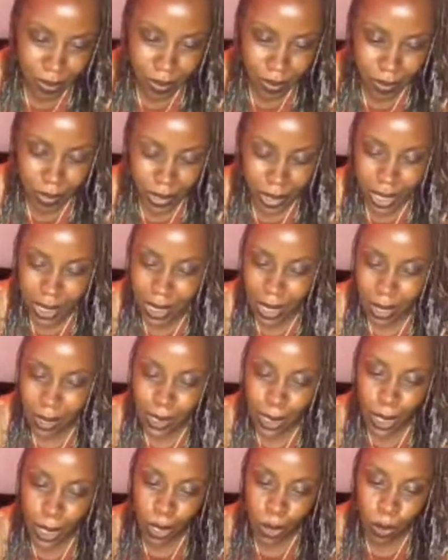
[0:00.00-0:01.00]
Because I don't see
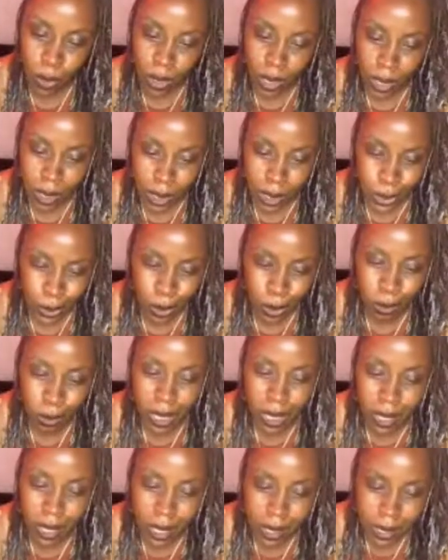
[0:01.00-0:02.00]
anyone in his room, but he
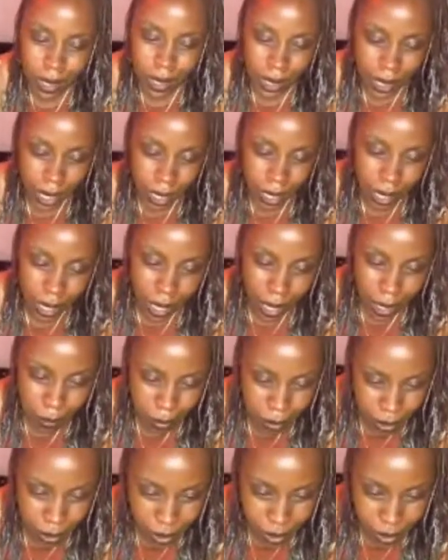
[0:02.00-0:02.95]
does look kind of happy.